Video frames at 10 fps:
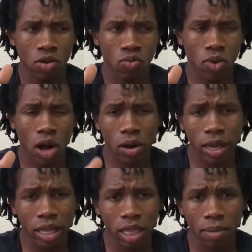
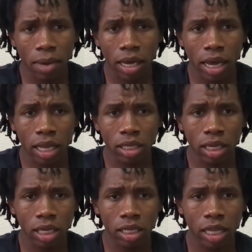wrong in them, I guess,
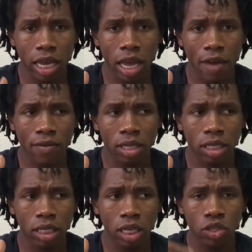because they haven't
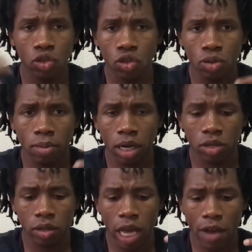seen too
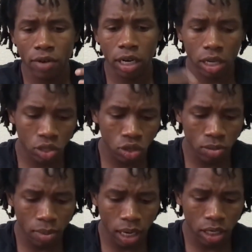much or they haven't done
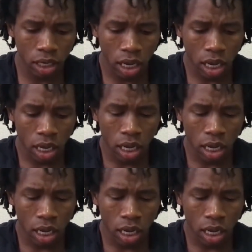too much,